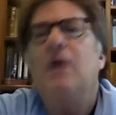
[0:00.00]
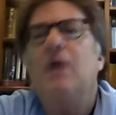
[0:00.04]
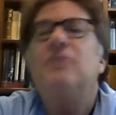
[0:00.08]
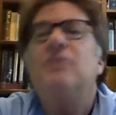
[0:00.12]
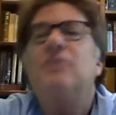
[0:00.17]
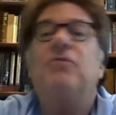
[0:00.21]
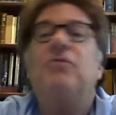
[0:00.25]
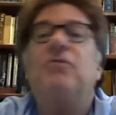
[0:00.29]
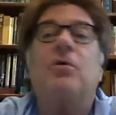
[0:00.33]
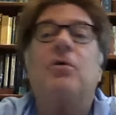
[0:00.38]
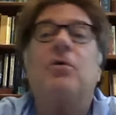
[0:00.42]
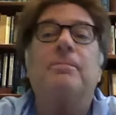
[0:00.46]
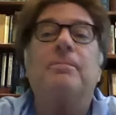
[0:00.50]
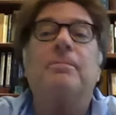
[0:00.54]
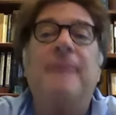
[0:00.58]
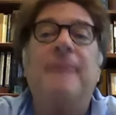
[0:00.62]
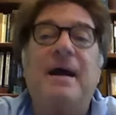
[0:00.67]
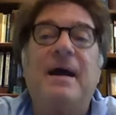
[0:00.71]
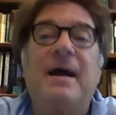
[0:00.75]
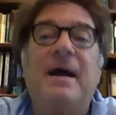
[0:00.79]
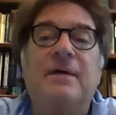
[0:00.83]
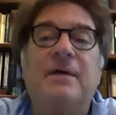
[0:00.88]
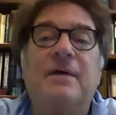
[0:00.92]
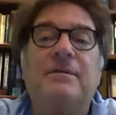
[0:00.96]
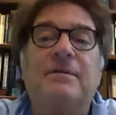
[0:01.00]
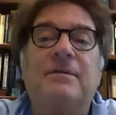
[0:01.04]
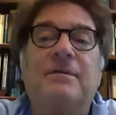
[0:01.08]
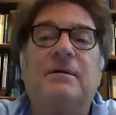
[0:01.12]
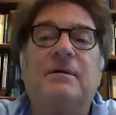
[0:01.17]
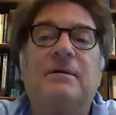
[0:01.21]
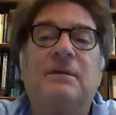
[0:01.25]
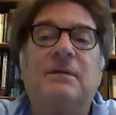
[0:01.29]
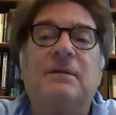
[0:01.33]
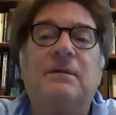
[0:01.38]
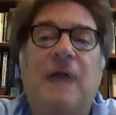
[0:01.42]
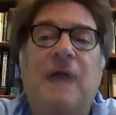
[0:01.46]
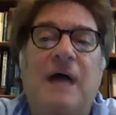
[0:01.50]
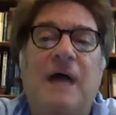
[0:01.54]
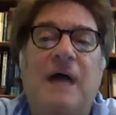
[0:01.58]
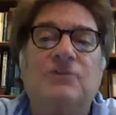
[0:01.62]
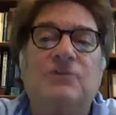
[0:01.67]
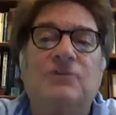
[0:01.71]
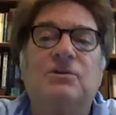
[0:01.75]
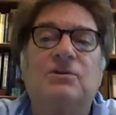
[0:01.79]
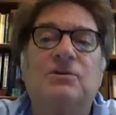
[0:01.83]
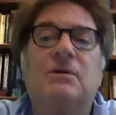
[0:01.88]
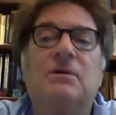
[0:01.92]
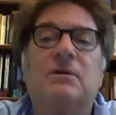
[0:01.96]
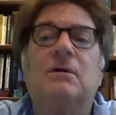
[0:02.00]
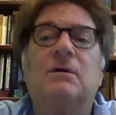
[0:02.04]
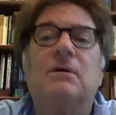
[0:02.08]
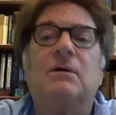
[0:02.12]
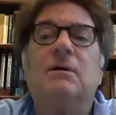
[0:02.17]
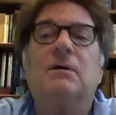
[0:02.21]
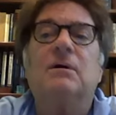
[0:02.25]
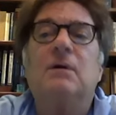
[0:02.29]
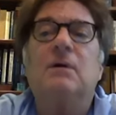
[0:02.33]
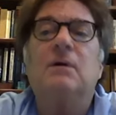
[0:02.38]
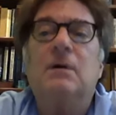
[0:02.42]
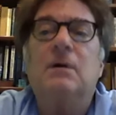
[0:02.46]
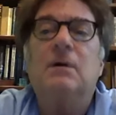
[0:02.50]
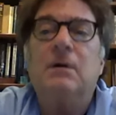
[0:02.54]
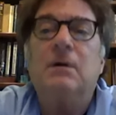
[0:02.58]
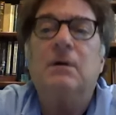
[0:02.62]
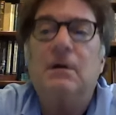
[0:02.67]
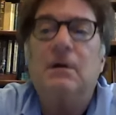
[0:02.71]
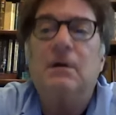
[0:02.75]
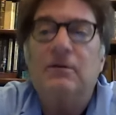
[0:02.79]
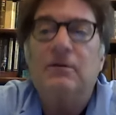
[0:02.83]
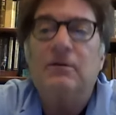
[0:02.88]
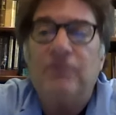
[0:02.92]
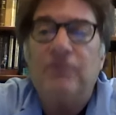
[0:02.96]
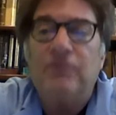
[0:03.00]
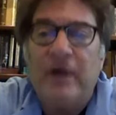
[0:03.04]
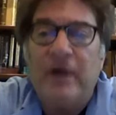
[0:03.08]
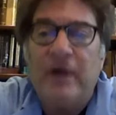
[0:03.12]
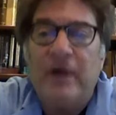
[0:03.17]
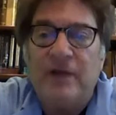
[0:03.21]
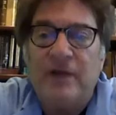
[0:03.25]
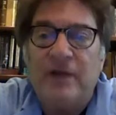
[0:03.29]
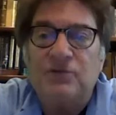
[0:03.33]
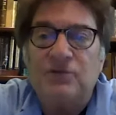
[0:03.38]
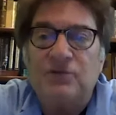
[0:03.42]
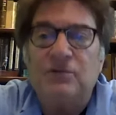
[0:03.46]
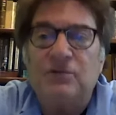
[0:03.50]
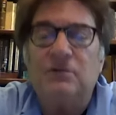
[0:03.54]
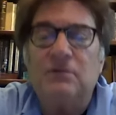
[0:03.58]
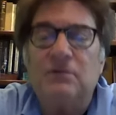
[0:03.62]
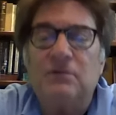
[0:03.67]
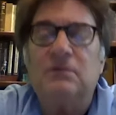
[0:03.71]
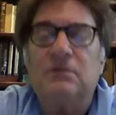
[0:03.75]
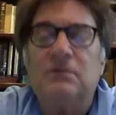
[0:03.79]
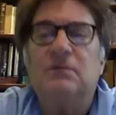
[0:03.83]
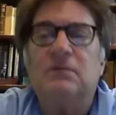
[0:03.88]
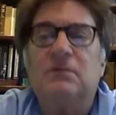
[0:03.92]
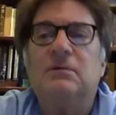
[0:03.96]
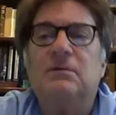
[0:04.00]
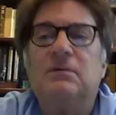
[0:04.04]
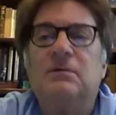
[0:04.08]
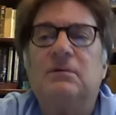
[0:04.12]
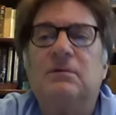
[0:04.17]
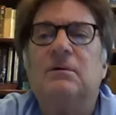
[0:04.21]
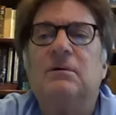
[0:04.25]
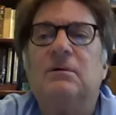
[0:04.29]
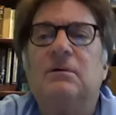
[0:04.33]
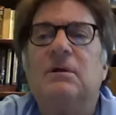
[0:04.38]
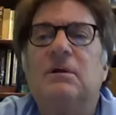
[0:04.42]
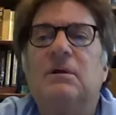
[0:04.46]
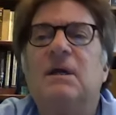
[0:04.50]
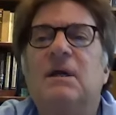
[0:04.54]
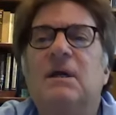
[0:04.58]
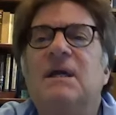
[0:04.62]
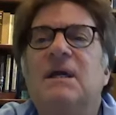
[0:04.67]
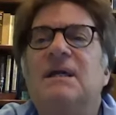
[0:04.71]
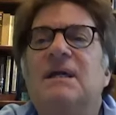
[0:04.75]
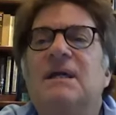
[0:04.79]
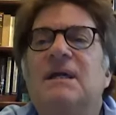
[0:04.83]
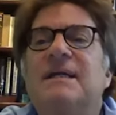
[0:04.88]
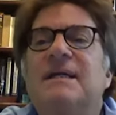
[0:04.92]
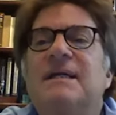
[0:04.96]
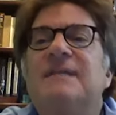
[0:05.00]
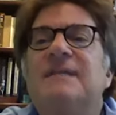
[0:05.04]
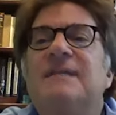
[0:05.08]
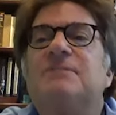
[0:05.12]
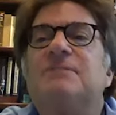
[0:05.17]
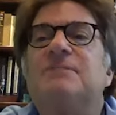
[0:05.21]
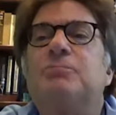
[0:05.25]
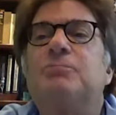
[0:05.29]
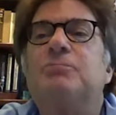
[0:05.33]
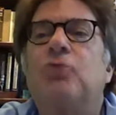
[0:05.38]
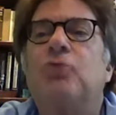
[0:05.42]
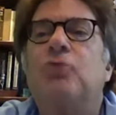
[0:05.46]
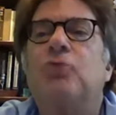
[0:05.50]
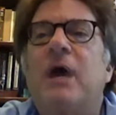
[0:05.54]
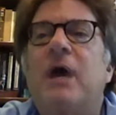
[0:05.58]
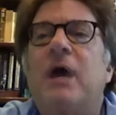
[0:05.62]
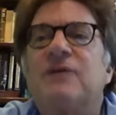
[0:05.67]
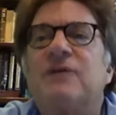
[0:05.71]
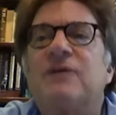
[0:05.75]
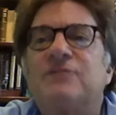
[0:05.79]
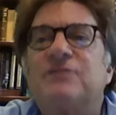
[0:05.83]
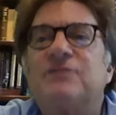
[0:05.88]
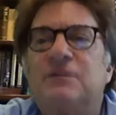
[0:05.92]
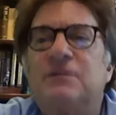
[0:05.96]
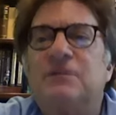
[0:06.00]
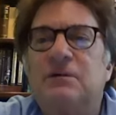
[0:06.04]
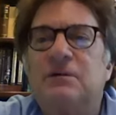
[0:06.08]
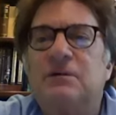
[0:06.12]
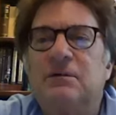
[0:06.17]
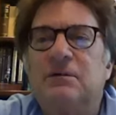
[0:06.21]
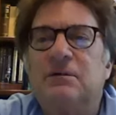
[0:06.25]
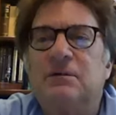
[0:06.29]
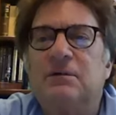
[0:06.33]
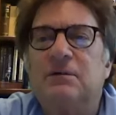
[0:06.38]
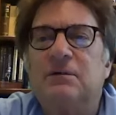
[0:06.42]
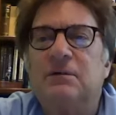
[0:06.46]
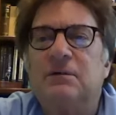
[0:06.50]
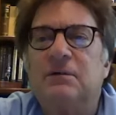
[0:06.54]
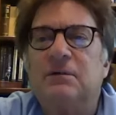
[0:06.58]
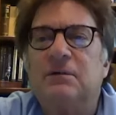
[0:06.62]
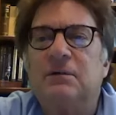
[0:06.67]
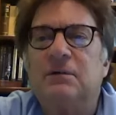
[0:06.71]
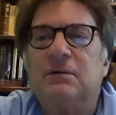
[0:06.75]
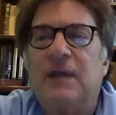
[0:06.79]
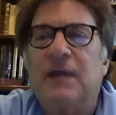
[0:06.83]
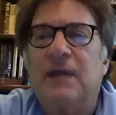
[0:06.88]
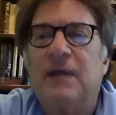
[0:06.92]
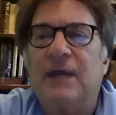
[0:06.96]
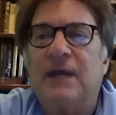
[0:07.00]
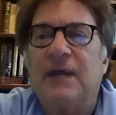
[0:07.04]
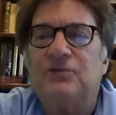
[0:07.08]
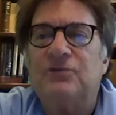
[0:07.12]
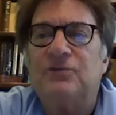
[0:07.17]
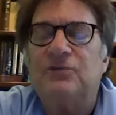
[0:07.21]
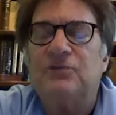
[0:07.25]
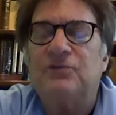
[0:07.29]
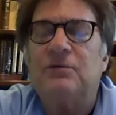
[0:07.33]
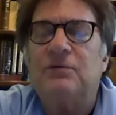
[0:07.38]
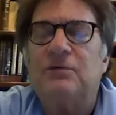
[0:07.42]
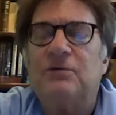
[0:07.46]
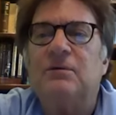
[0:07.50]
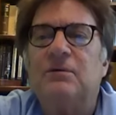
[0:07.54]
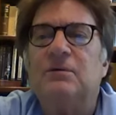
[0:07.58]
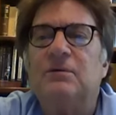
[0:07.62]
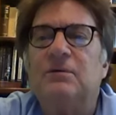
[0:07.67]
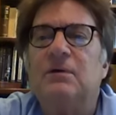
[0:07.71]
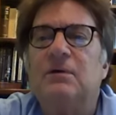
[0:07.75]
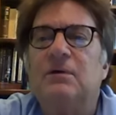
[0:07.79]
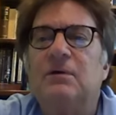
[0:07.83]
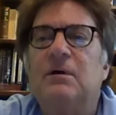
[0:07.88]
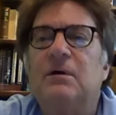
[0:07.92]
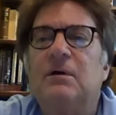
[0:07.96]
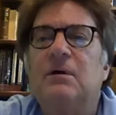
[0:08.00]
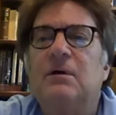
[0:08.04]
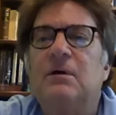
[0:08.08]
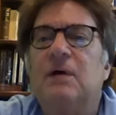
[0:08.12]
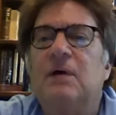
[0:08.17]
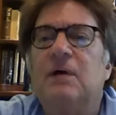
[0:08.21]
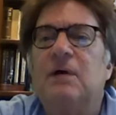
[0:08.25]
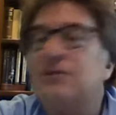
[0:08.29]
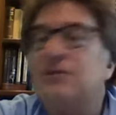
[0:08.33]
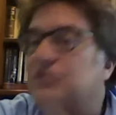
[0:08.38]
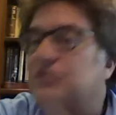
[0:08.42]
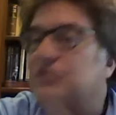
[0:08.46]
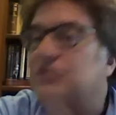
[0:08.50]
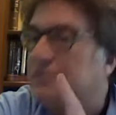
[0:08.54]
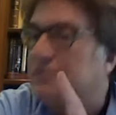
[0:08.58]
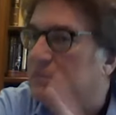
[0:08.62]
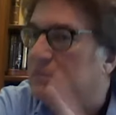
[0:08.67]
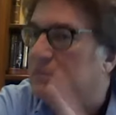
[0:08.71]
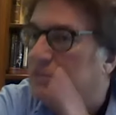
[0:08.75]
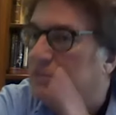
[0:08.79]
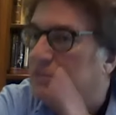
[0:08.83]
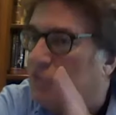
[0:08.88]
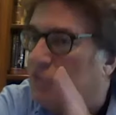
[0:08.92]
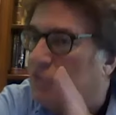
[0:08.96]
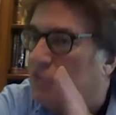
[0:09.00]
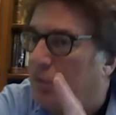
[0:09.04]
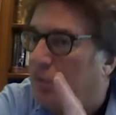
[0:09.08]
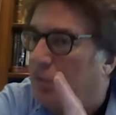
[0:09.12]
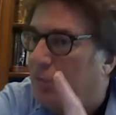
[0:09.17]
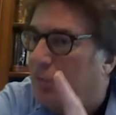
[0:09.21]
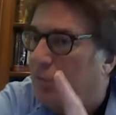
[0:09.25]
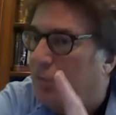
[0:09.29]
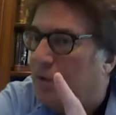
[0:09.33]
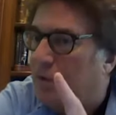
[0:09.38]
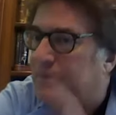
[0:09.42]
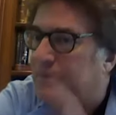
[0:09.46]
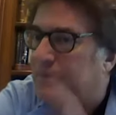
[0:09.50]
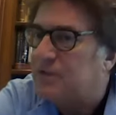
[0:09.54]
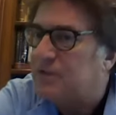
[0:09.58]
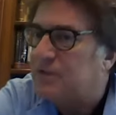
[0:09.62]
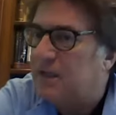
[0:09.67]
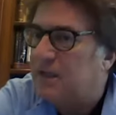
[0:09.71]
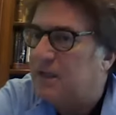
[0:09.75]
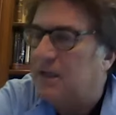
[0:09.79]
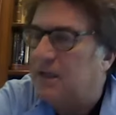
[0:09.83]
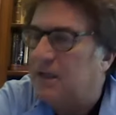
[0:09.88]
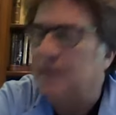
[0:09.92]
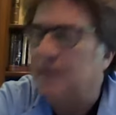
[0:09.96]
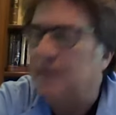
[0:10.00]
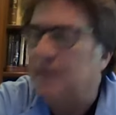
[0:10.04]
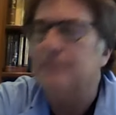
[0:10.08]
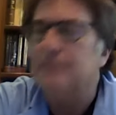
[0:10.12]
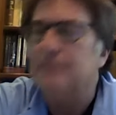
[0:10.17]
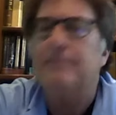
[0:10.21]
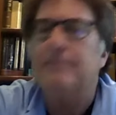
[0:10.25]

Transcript: for pathologic fracture is breast cancer. That's so important. I'm going to say it again.